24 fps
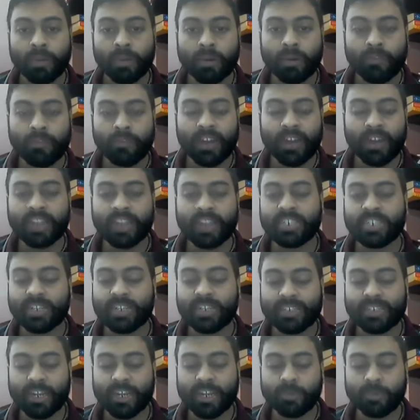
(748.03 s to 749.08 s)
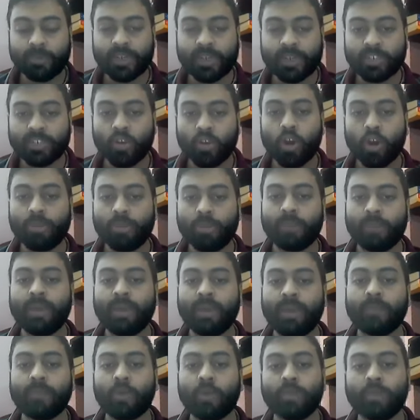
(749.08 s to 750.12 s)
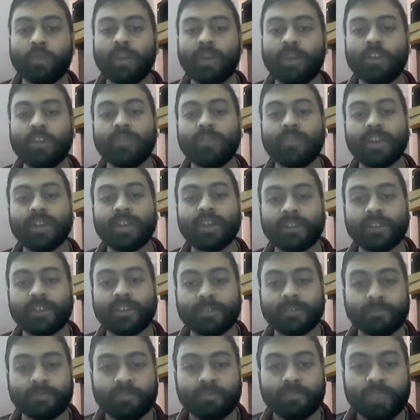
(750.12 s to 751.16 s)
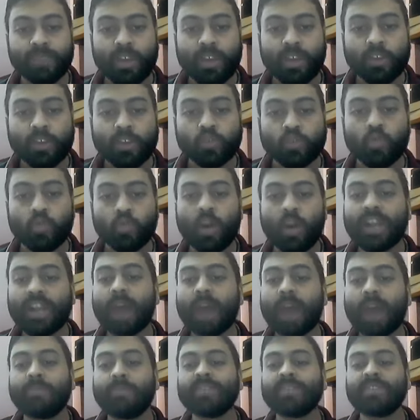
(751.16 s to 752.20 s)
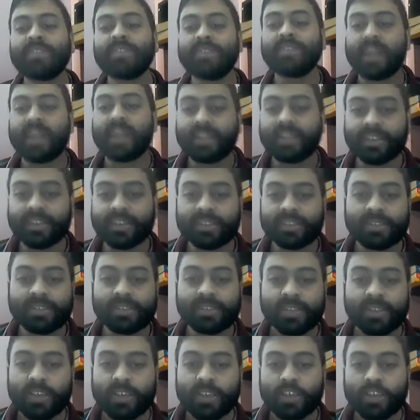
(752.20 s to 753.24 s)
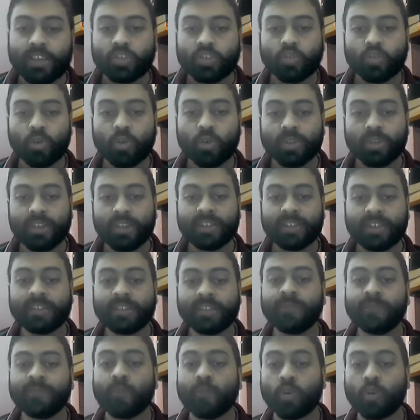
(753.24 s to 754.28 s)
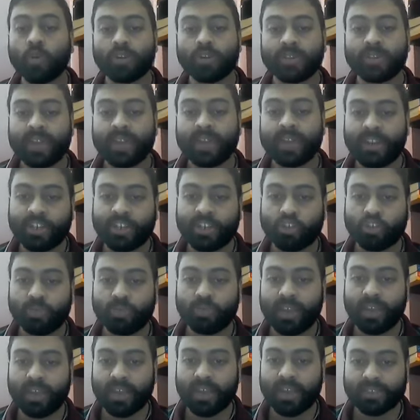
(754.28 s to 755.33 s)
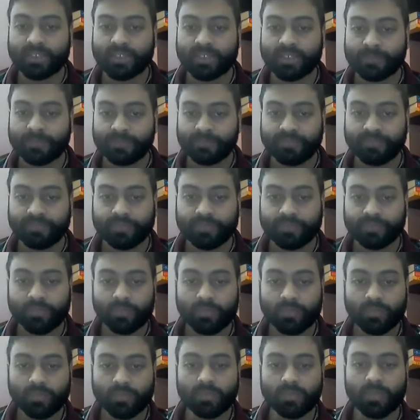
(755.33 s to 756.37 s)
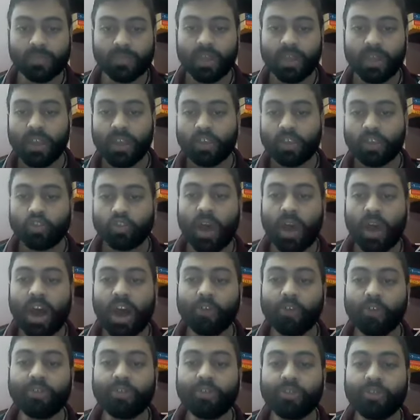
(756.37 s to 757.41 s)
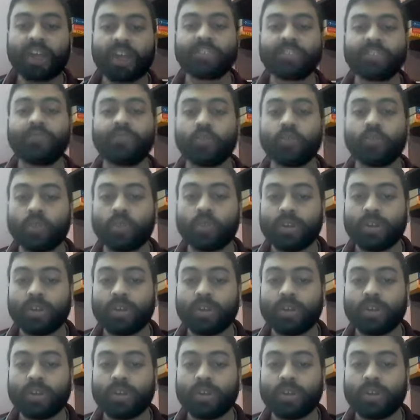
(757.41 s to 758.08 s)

financial statements, or maybe appointment of director. So what happens in that case? So there is a vote that needs to be cast. So how do you cast vote?